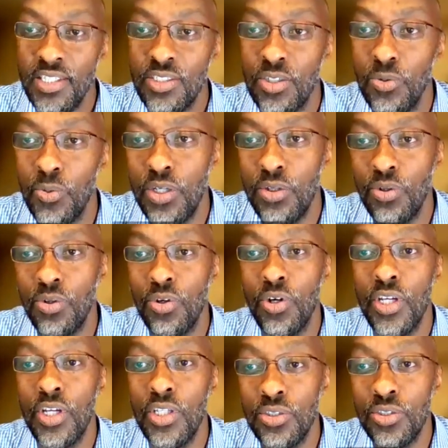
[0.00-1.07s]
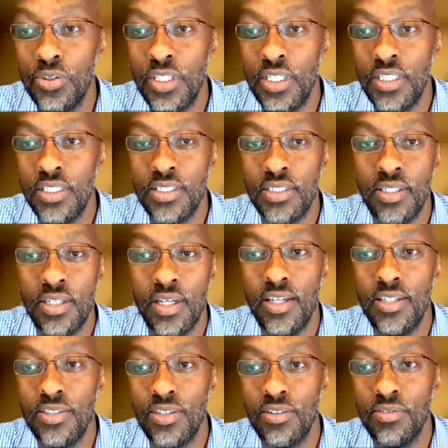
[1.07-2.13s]
So when you go into these
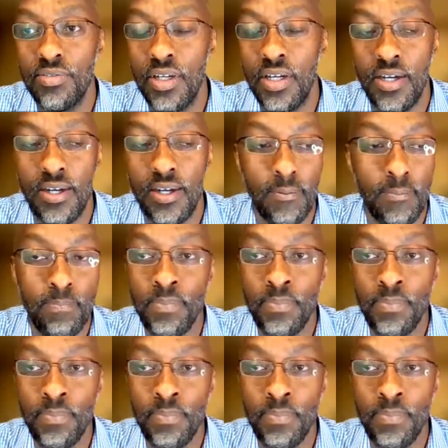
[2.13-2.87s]
kinds of uh,